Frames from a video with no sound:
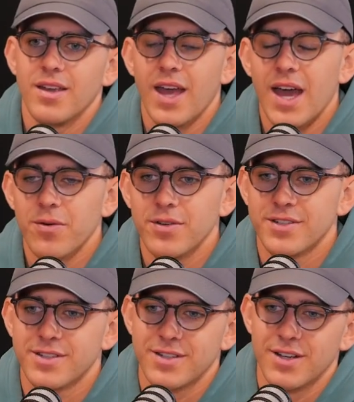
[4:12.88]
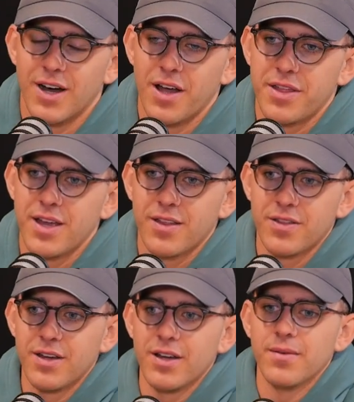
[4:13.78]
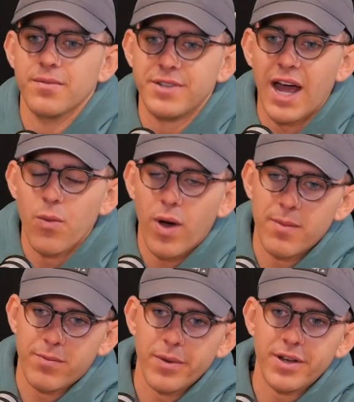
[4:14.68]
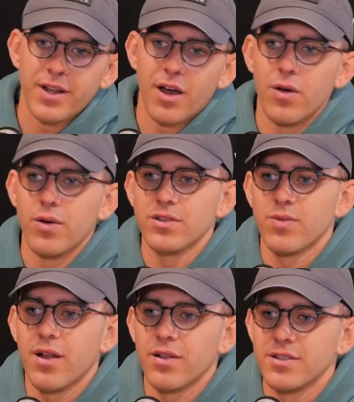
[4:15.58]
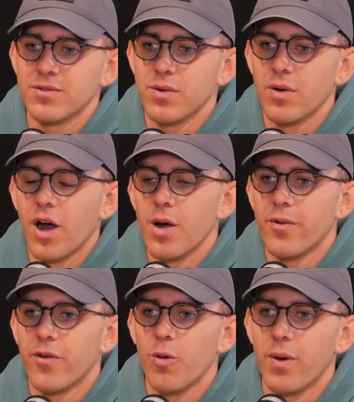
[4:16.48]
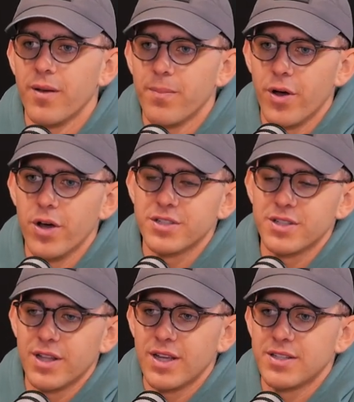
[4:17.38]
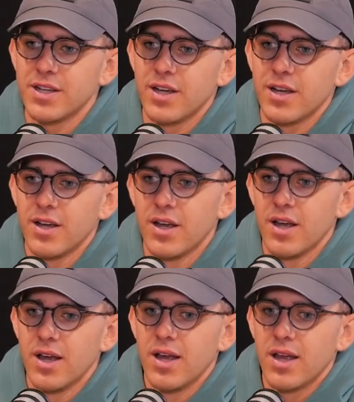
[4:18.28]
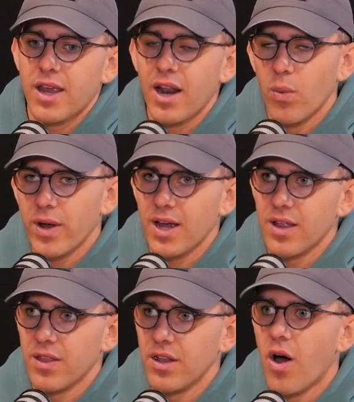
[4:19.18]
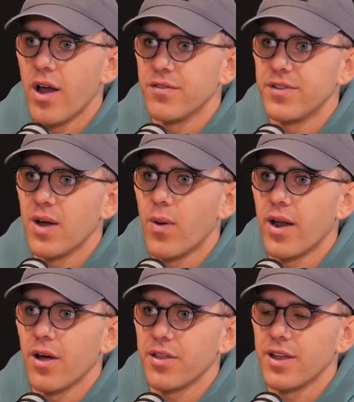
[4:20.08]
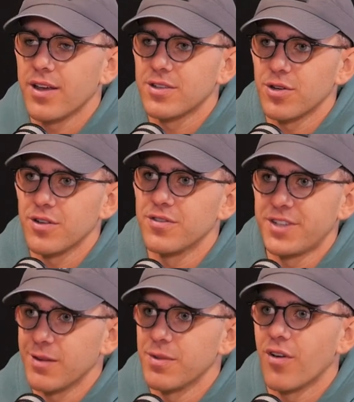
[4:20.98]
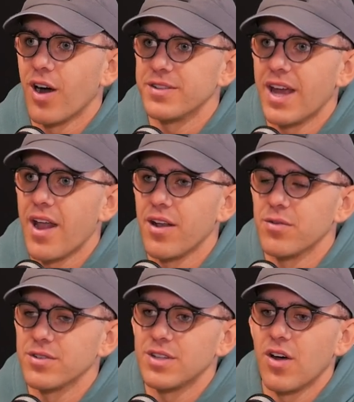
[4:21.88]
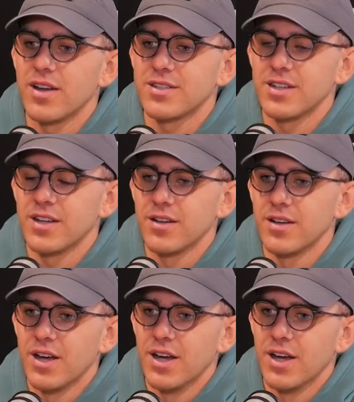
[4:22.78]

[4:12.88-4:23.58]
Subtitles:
Yeah, it was, I think the day one probably didn't go as well as we would have hoped for, but personally to get a wicket the night of day one, I think sort of settled me right down, and it was nice to